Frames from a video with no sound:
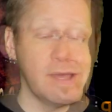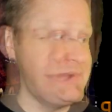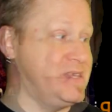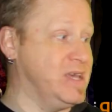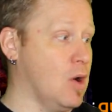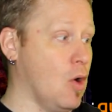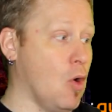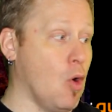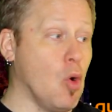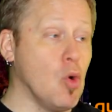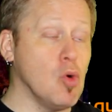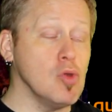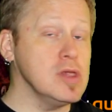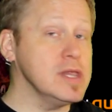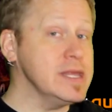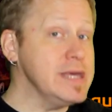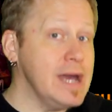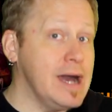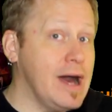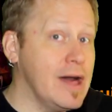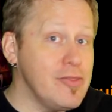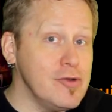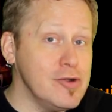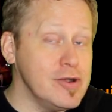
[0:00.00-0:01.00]
The only
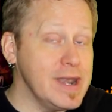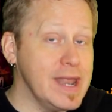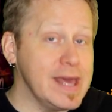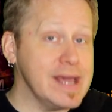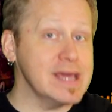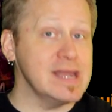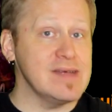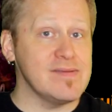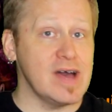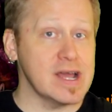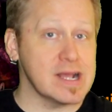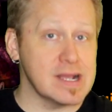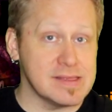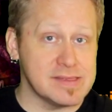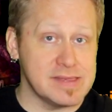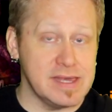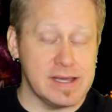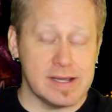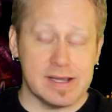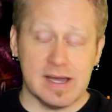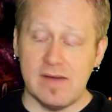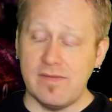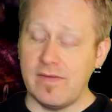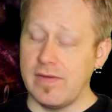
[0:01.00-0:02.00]
other negative I can
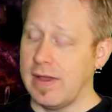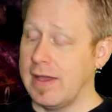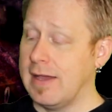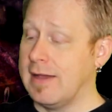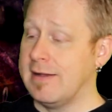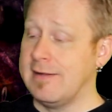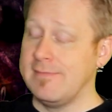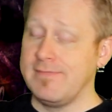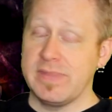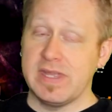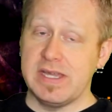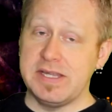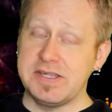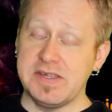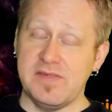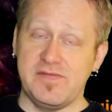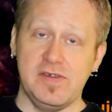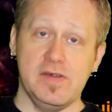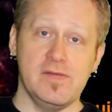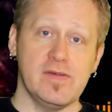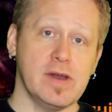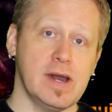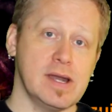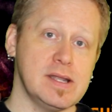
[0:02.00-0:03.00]
think of is if
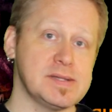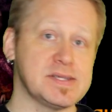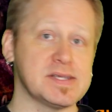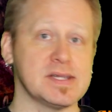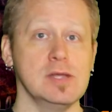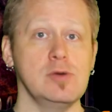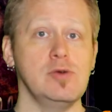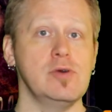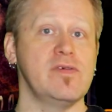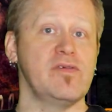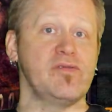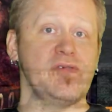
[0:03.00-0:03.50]
you've got a slew of